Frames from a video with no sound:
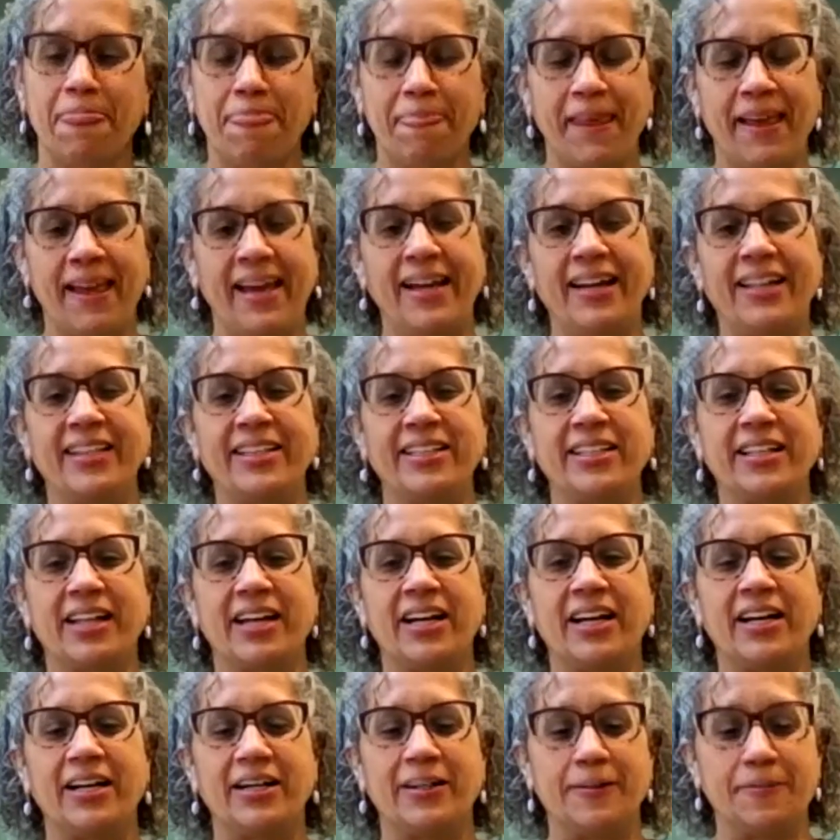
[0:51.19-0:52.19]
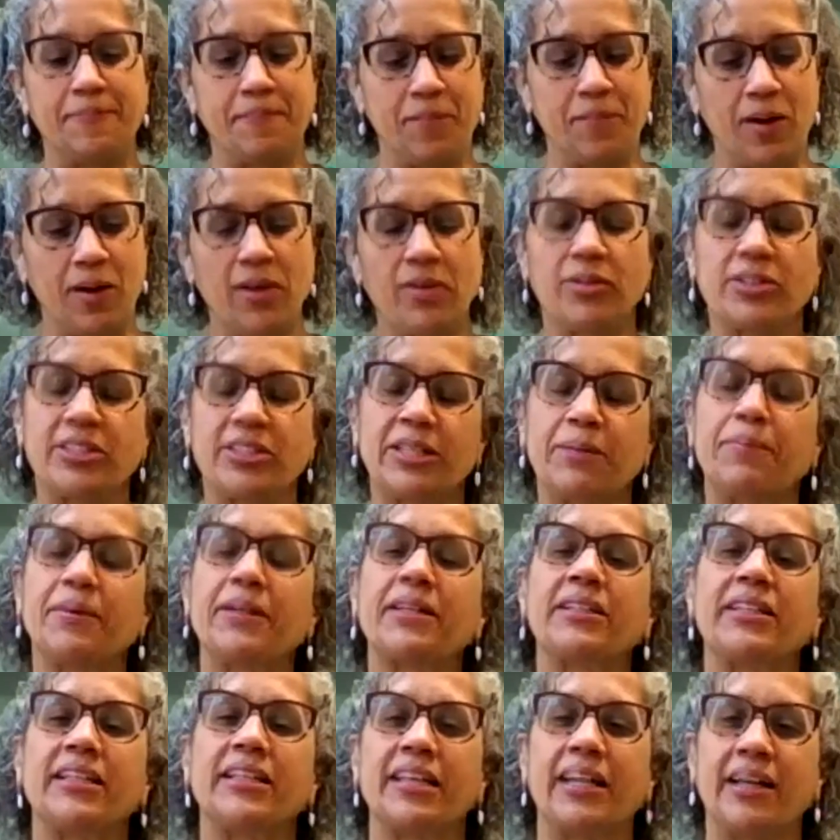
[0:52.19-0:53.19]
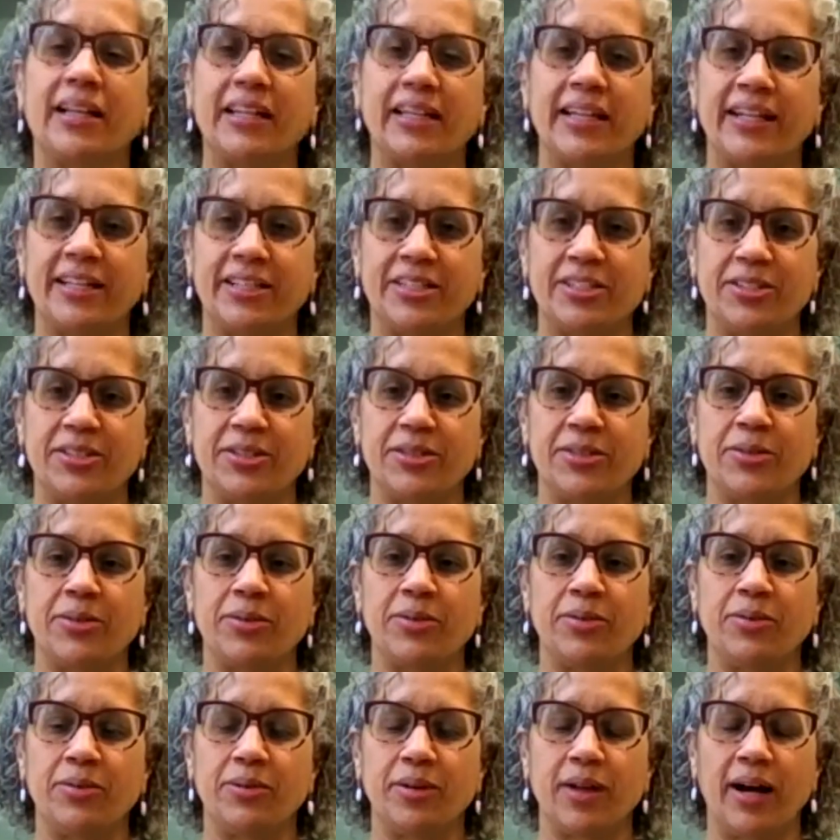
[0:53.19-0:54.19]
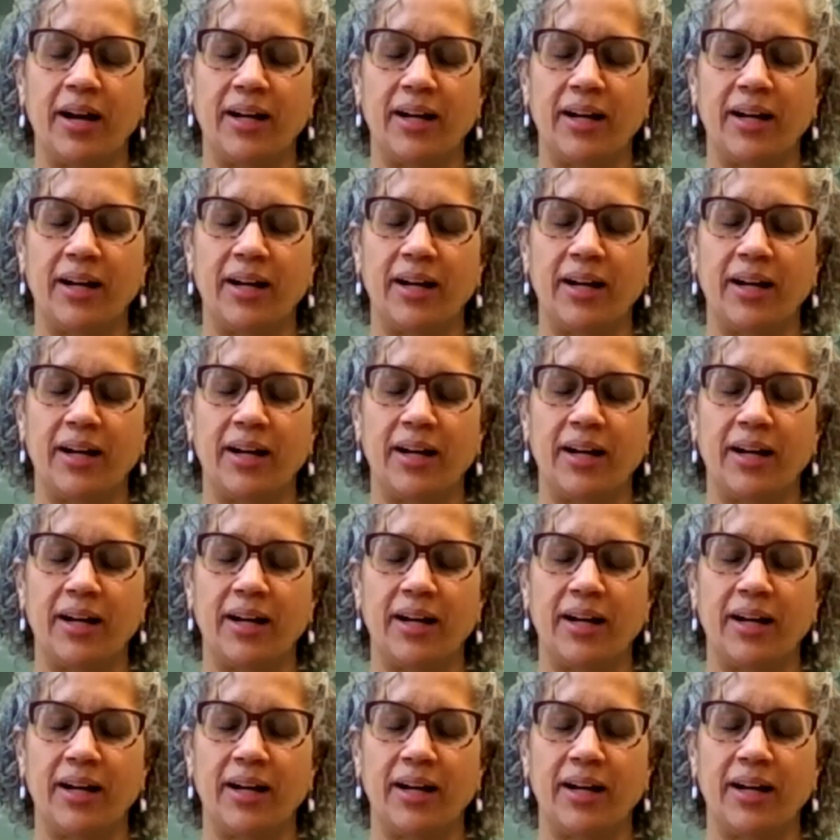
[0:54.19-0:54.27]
And typically I like to